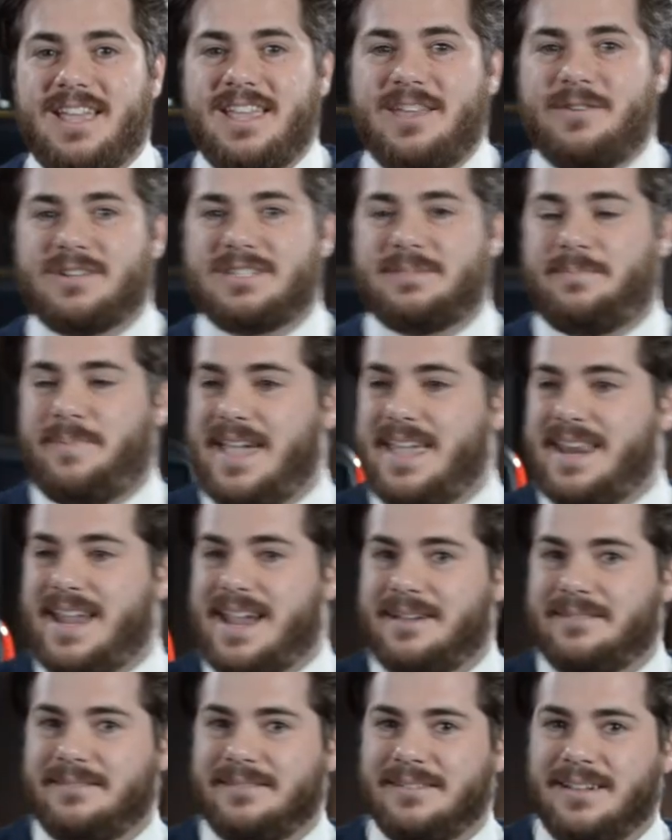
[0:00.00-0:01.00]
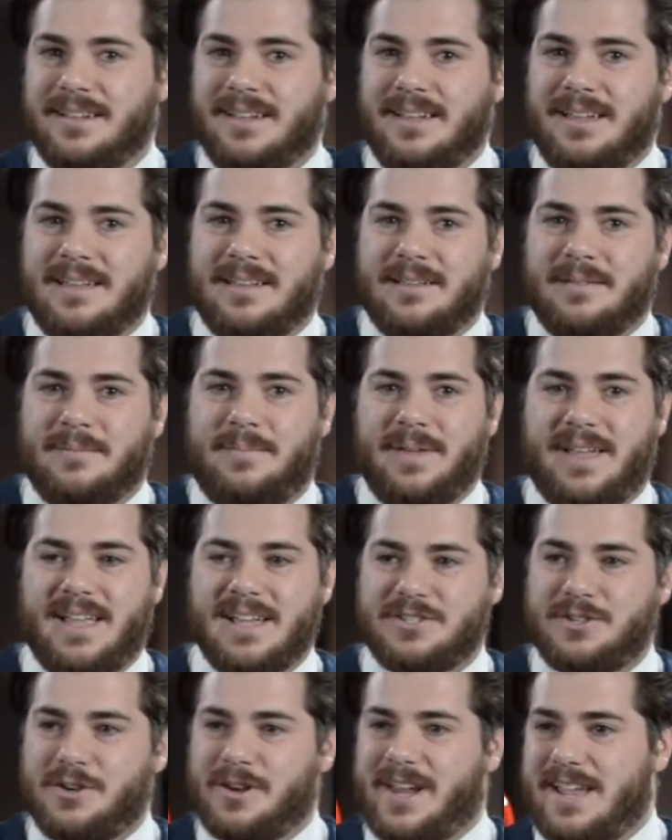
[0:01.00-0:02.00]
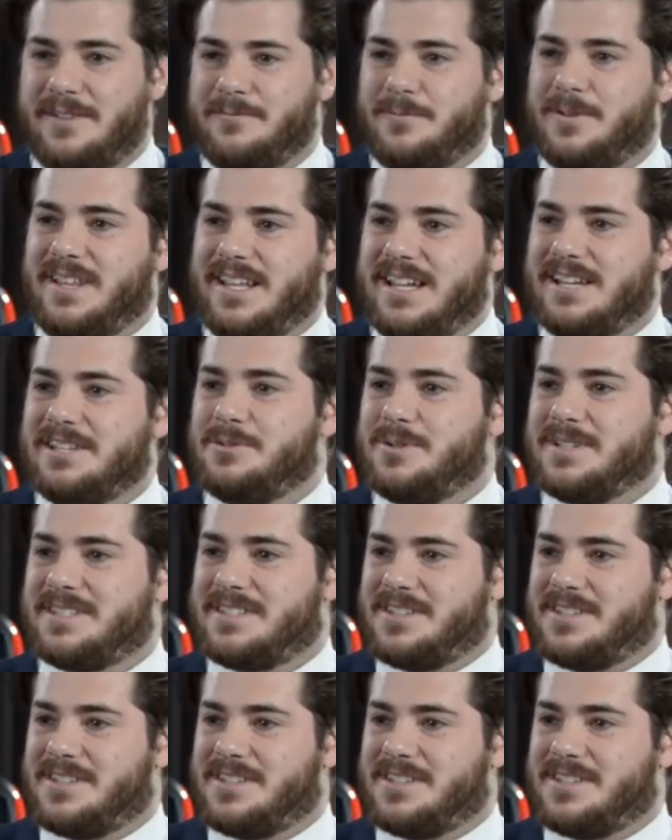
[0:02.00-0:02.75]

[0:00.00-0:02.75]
that you were speeding because you're getting really into a